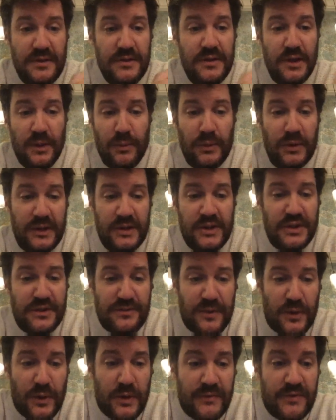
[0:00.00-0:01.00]
They're religious
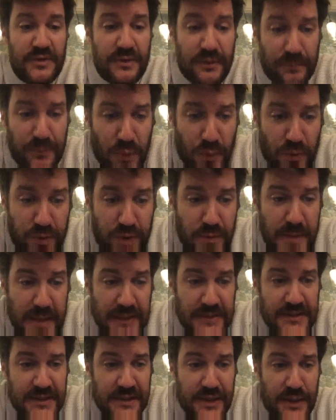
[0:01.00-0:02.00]
votives from northern
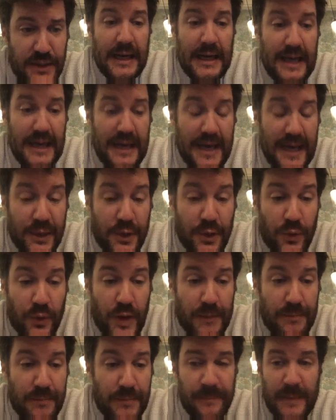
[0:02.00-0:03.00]
Mexico. And I grew
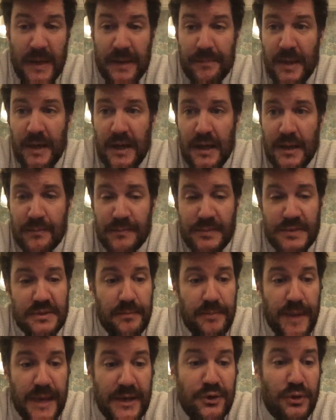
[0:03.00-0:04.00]
up, my mom's
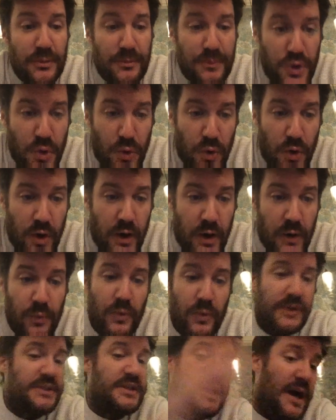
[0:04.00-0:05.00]
bedroom door
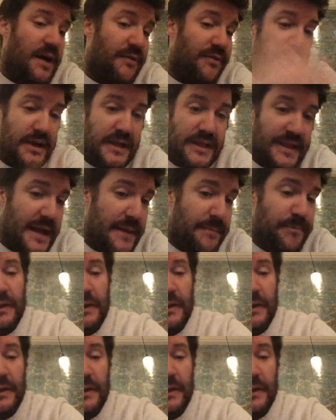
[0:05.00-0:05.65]
was covered in them.